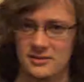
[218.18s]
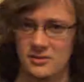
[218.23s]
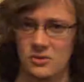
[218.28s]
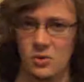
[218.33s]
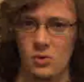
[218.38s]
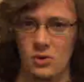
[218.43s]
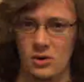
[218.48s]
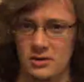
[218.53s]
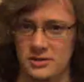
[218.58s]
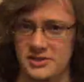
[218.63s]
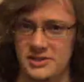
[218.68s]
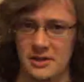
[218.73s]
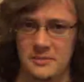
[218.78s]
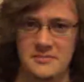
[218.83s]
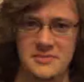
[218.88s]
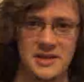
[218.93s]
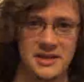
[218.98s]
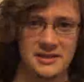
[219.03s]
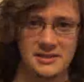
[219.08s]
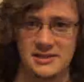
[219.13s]
or
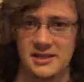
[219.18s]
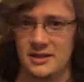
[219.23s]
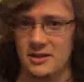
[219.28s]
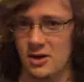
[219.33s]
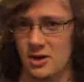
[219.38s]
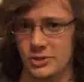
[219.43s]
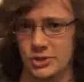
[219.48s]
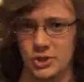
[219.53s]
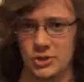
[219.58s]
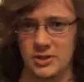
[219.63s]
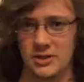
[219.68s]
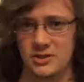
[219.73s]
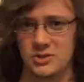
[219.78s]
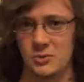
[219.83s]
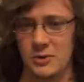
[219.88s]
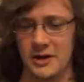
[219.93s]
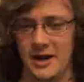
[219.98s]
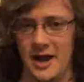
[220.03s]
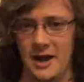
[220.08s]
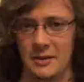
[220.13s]
some things that contradict
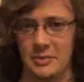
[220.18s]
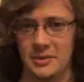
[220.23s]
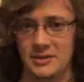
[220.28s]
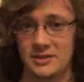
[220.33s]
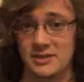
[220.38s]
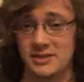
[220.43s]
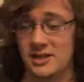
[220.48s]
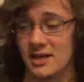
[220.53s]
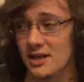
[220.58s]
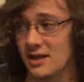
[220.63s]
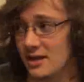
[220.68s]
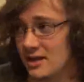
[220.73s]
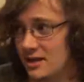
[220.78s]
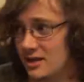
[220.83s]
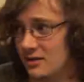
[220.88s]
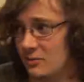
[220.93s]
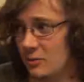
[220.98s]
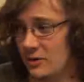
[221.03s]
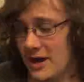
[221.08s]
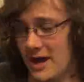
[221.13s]
what happens
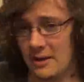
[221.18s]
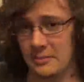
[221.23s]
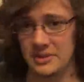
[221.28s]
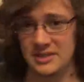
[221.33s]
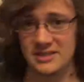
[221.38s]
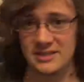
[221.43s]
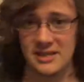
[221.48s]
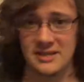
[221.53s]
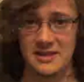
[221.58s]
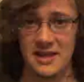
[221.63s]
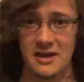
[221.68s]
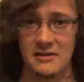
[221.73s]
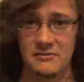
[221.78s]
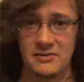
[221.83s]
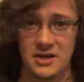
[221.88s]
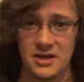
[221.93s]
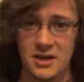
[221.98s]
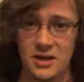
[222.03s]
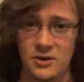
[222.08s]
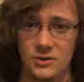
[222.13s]
in that
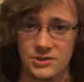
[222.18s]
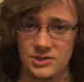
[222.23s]
video.